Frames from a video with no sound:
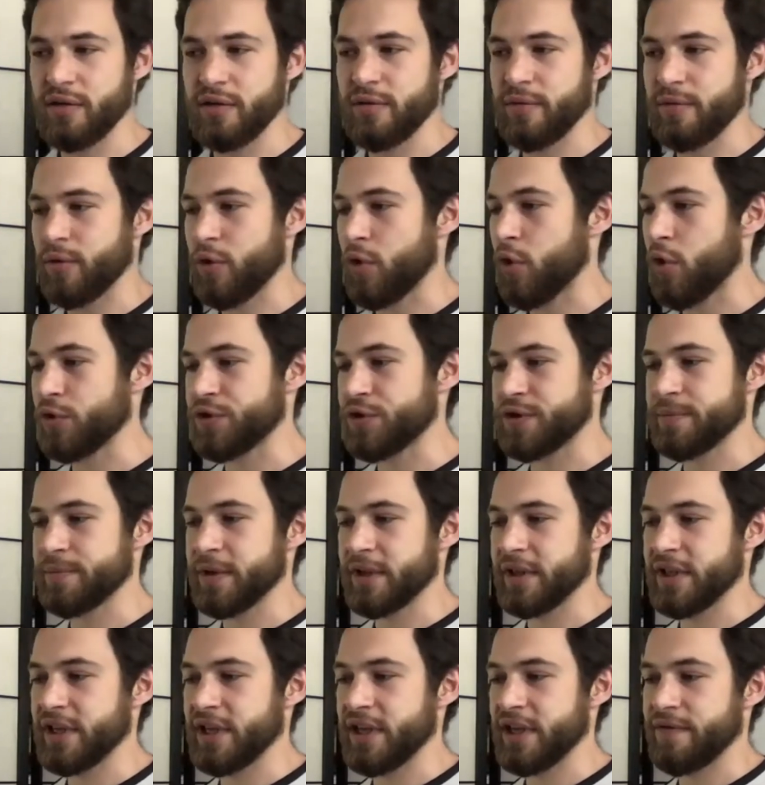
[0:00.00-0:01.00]

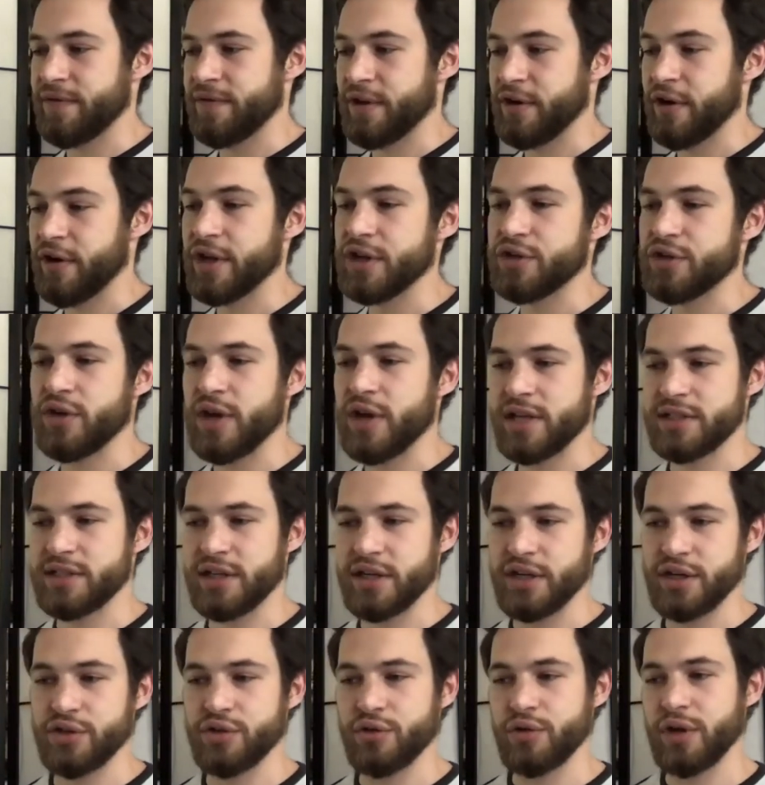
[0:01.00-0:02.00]
ultimately, if they're interested
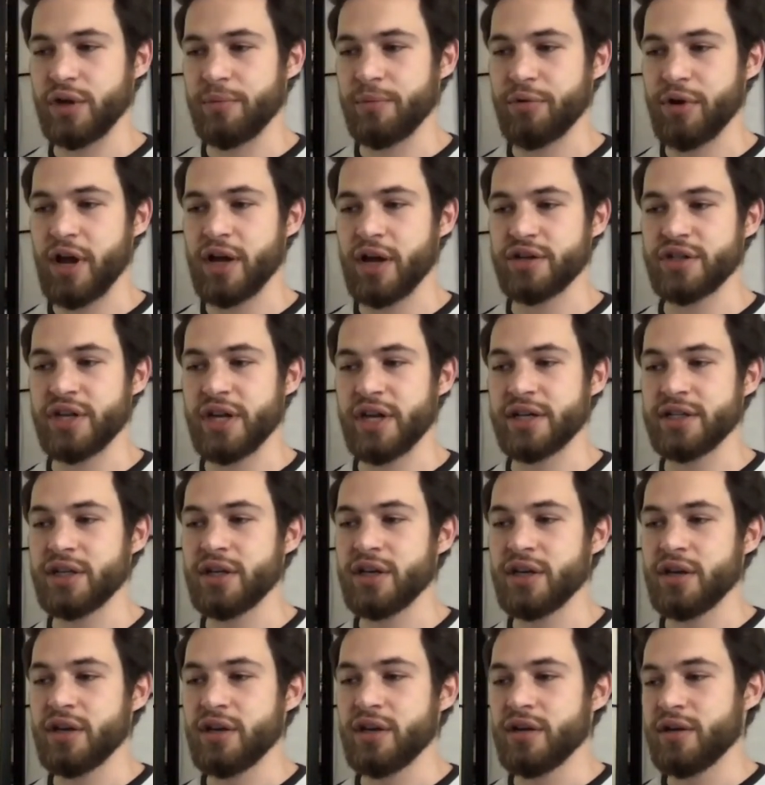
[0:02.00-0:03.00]
in doing a project,
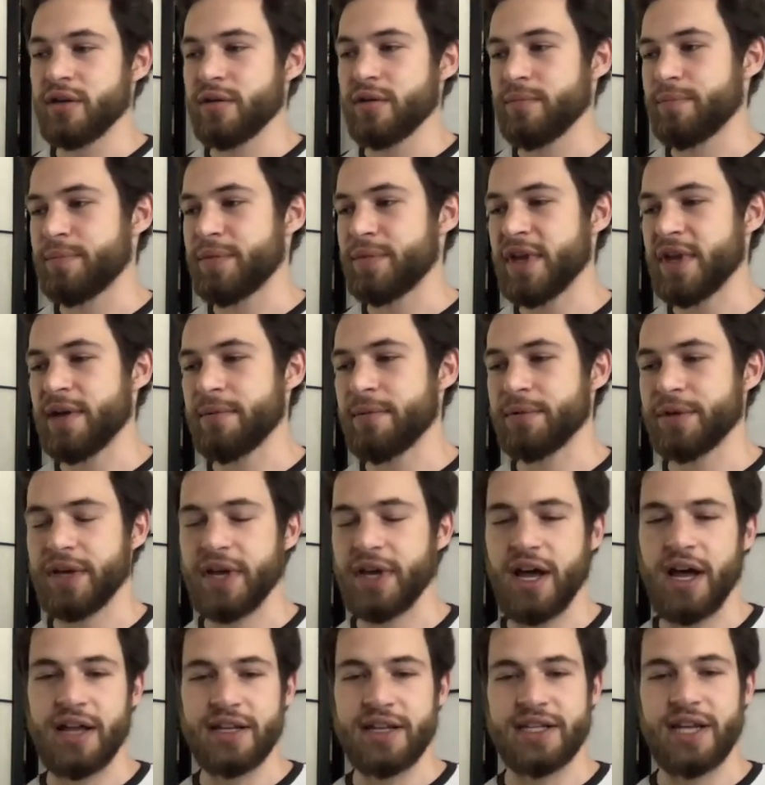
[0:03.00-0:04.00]
be able to
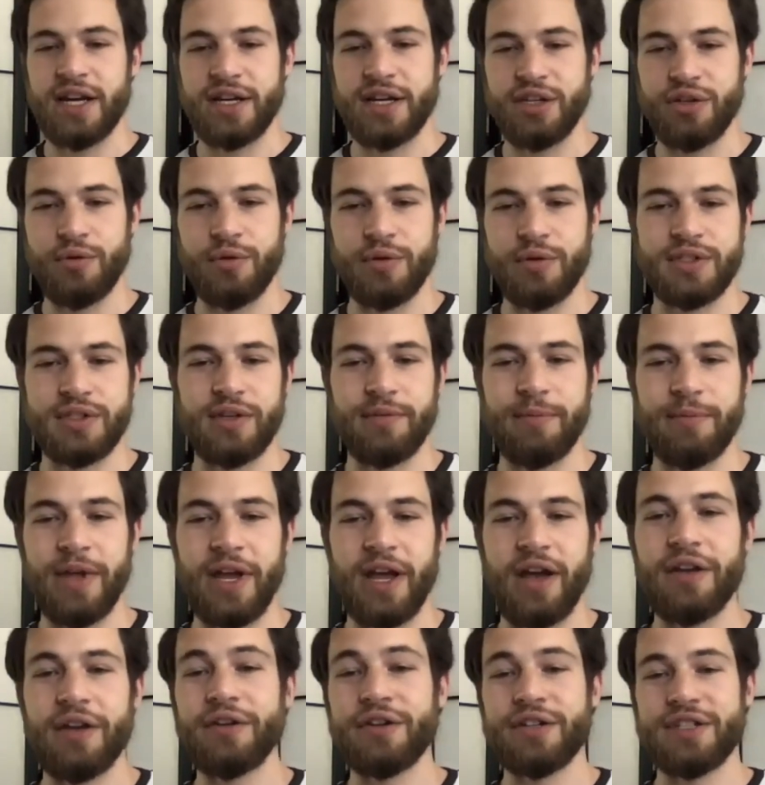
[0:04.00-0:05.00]
contact you with some
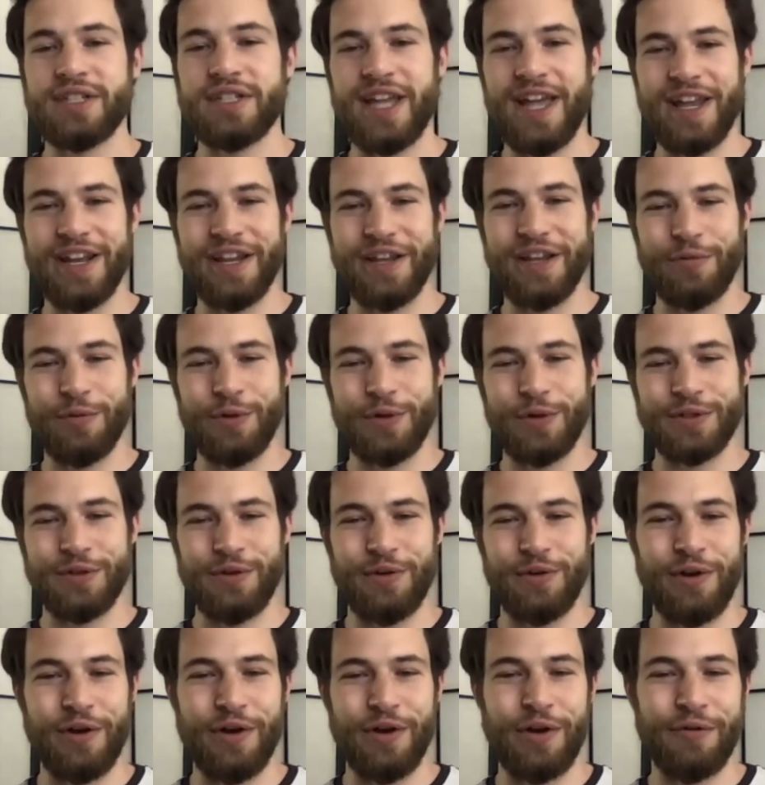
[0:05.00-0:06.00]
like understanding of what's
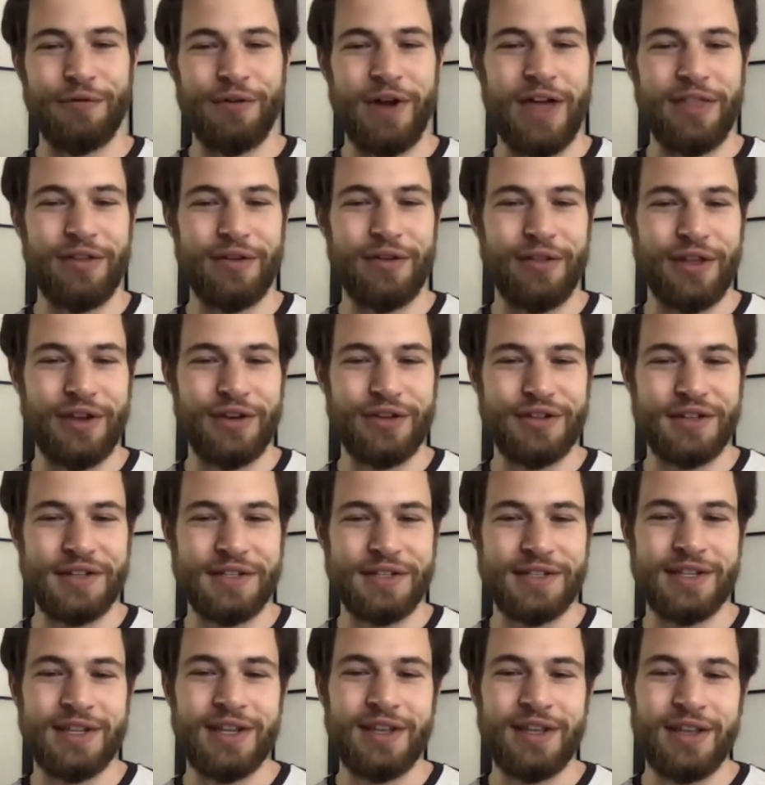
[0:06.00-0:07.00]
going on rather than
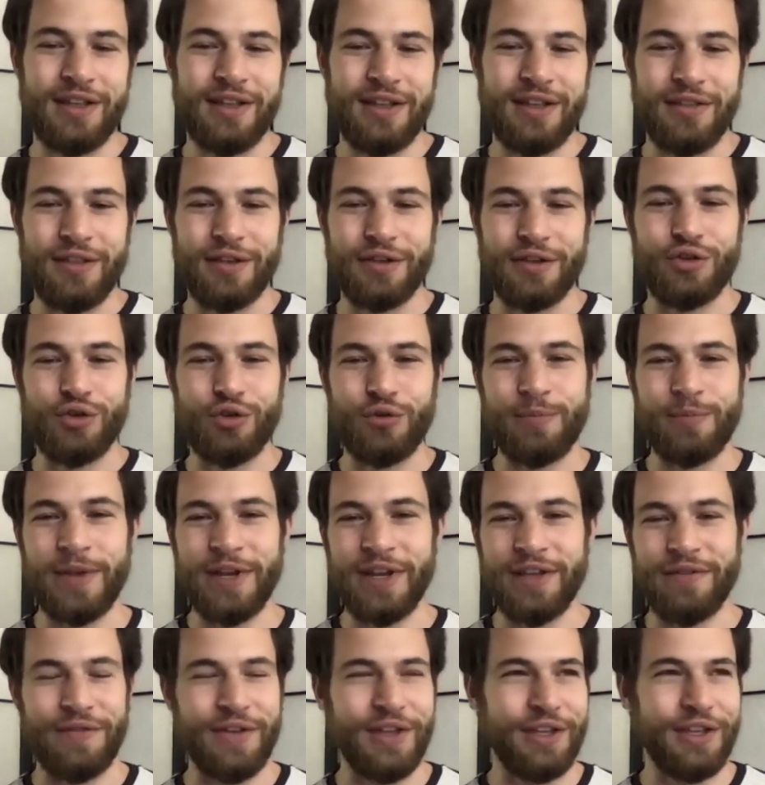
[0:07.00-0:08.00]
just the
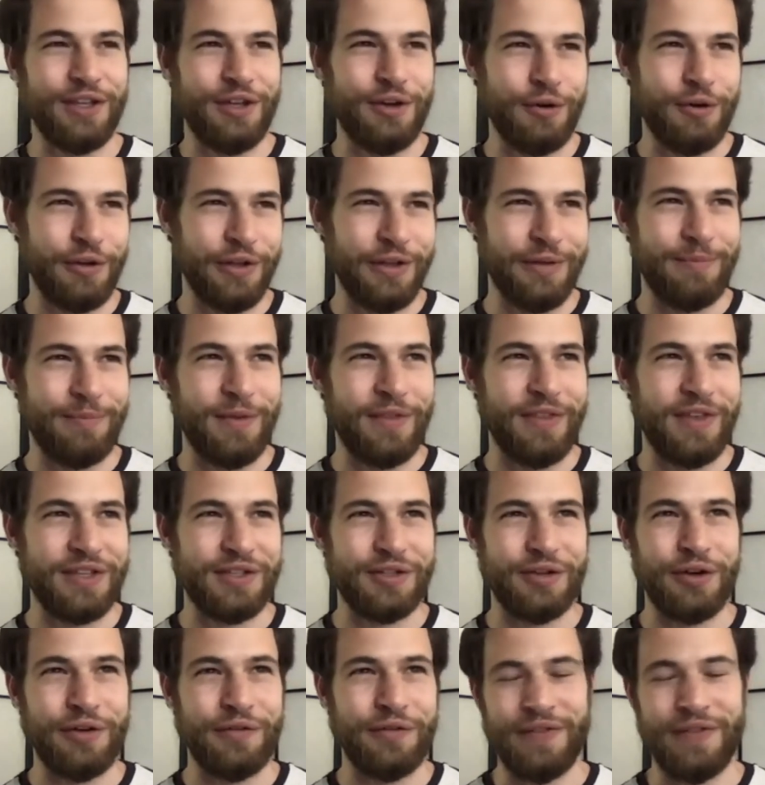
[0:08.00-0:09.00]
2-minute video clip that they
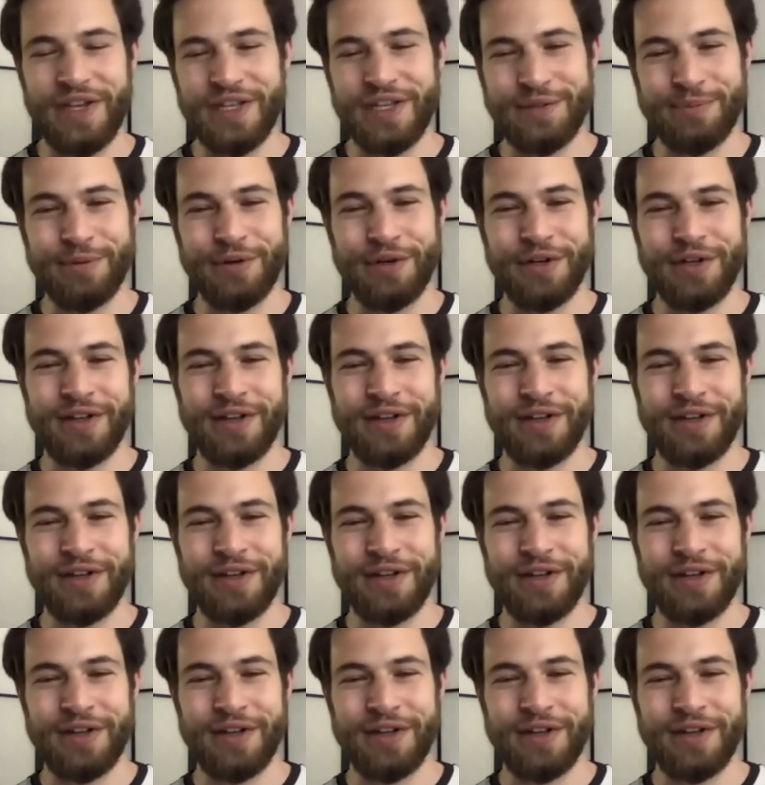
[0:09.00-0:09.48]
saw on Facebook.